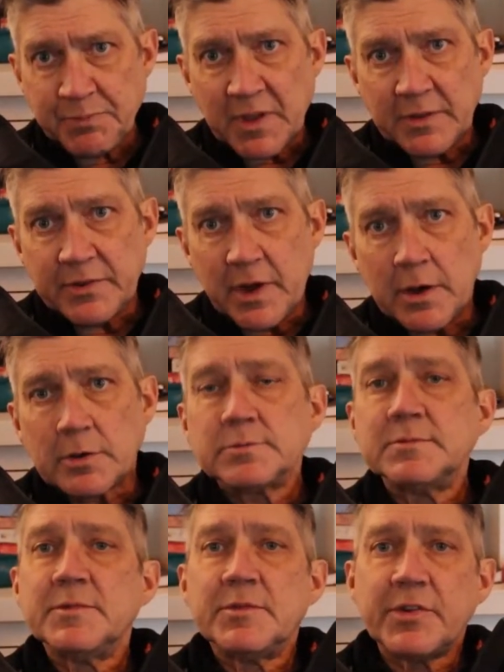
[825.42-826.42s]

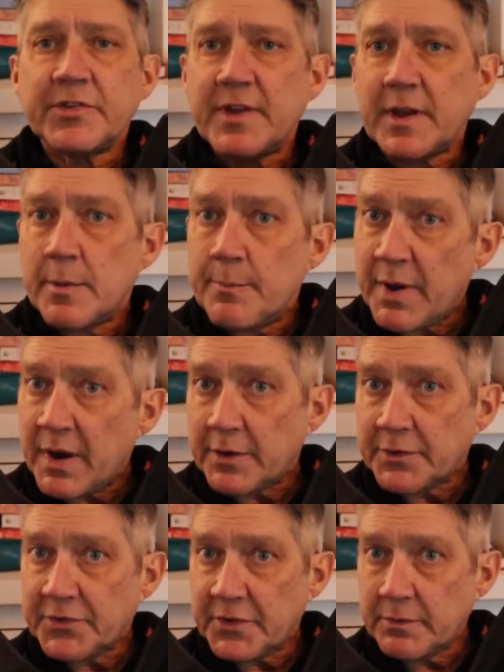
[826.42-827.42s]
So just in
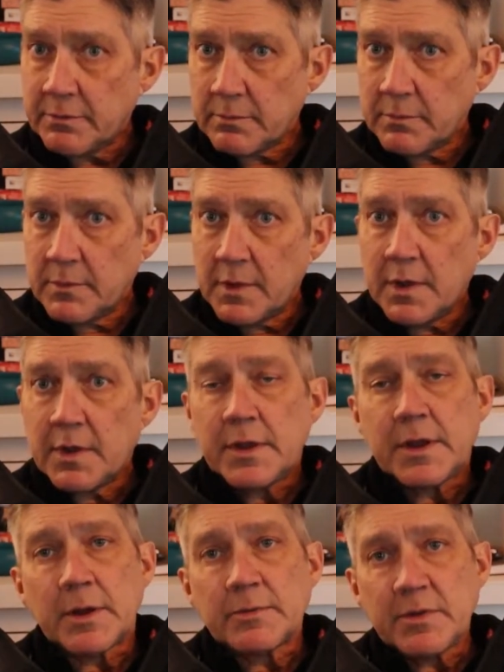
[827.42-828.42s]
comparison,
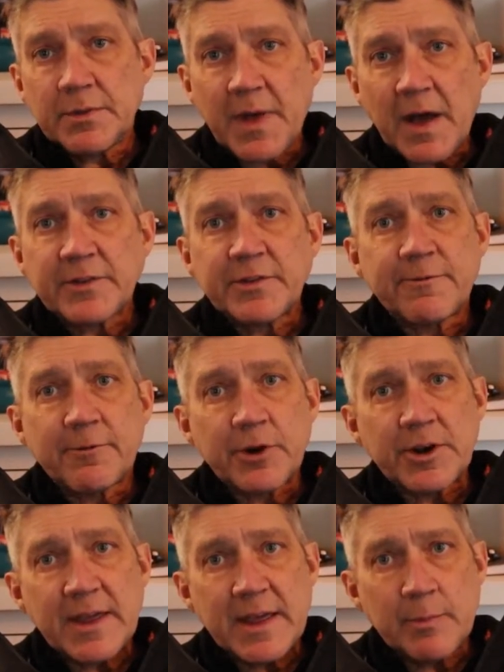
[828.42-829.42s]
$2,000 for
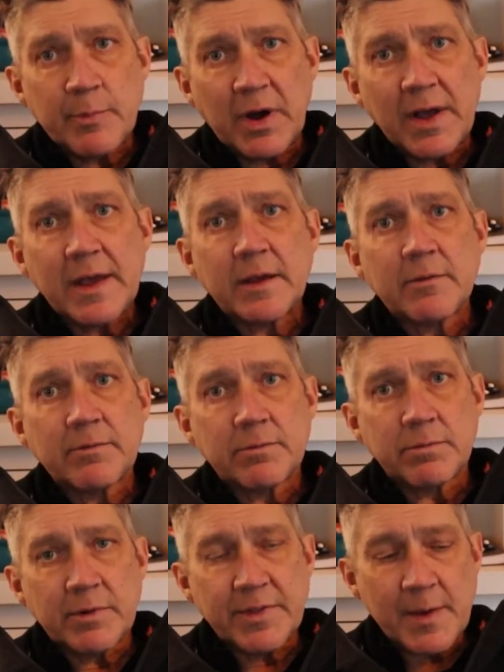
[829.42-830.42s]
an e-bike
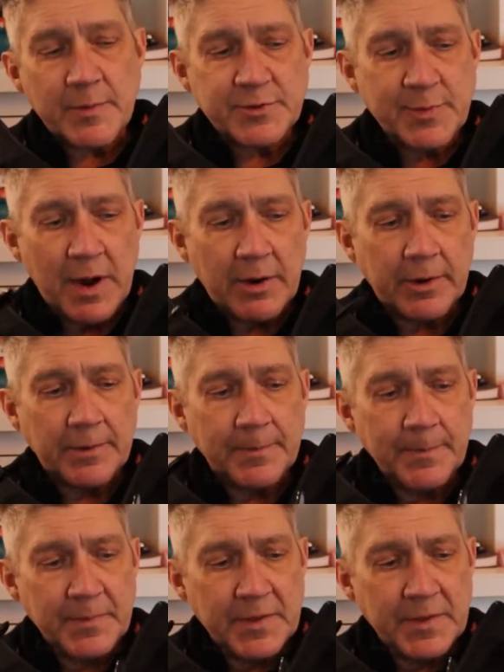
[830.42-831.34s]
with that much power,